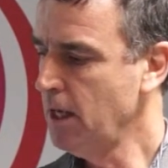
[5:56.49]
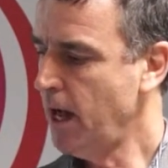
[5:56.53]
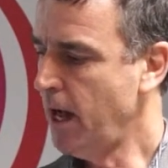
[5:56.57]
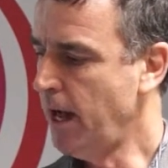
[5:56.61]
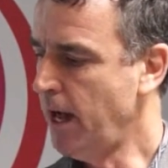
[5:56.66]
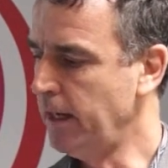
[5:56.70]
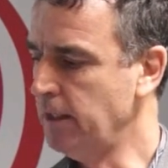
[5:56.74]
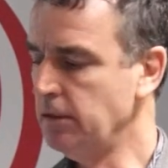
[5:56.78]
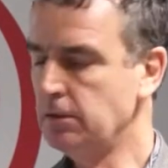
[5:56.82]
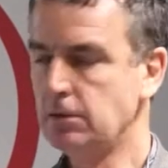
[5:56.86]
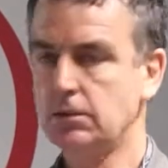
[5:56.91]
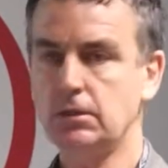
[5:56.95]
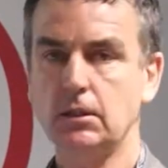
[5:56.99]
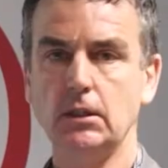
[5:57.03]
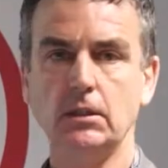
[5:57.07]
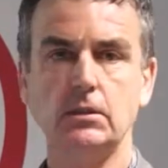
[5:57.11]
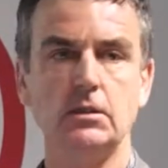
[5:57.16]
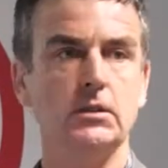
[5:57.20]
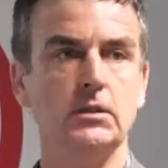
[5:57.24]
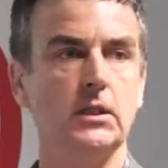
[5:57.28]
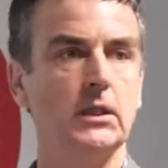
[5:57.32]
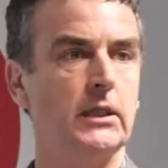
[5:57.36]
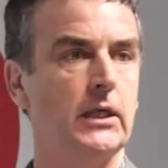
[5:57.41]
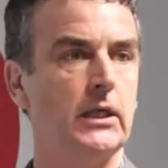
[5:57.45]
AIDS is
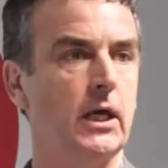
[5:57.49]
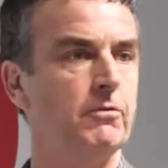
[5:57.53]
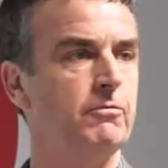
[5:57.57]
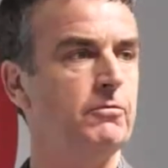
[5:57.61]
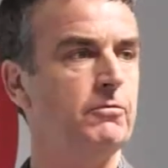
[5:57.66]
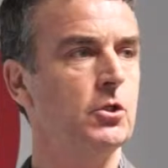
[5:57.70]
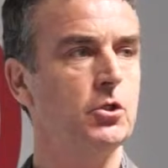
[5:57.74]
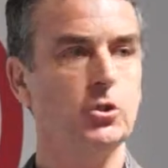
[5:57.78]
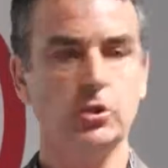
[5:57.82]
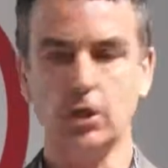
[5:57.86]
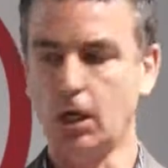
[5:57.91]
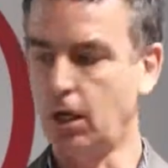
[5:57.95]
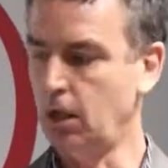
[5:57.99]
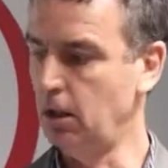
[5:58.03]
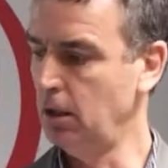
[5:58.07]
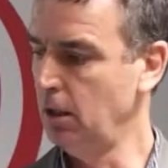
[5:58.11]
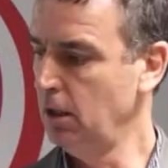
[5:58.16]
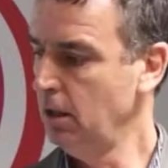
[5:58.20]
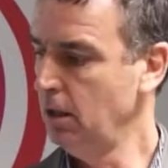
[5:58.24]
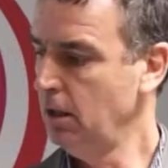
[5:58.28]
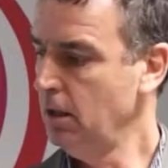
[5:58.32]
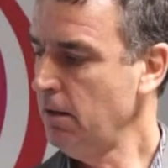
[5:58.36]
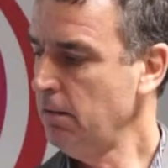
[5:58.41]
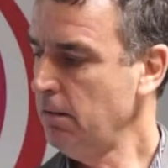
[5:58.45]
stealing our future.
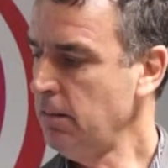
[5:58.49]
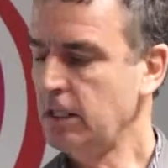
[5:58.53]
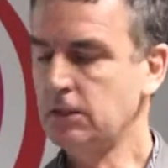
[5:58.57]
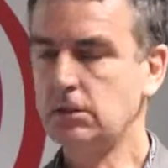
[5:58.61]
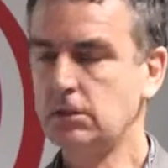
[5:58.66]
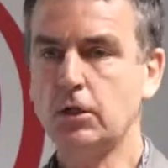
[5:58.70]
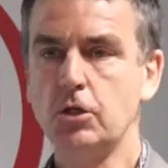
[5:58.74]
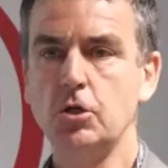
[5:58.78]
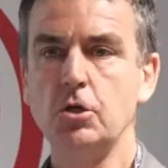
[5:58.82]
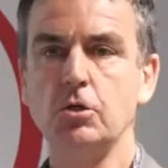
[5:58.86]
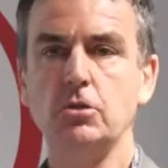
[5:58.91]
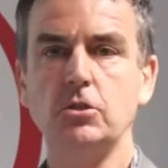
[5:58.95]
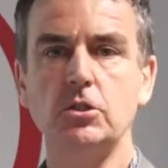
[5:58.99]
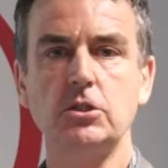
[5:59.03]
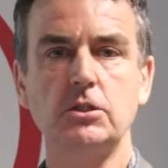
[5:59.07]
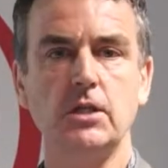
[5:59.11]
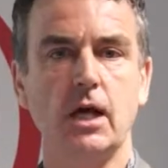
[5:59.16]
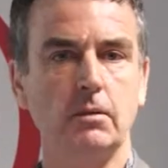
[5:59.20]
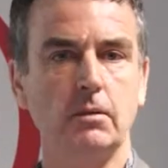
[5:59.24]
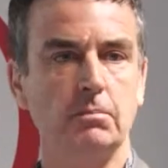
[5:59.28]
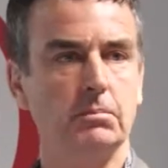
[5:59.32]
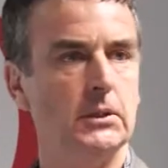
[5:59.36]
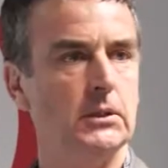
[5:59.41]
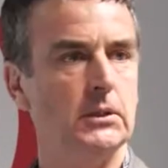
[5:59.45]
That's a huge
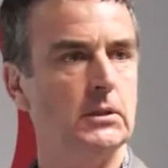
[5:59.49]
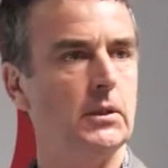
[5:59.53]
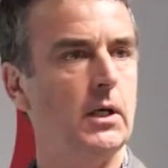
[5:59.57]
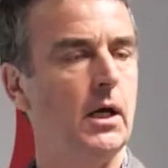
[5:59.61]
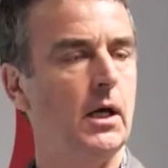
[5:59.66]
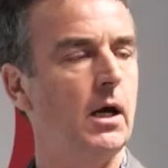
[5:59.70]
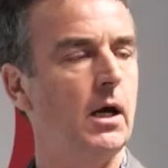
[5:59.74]
statement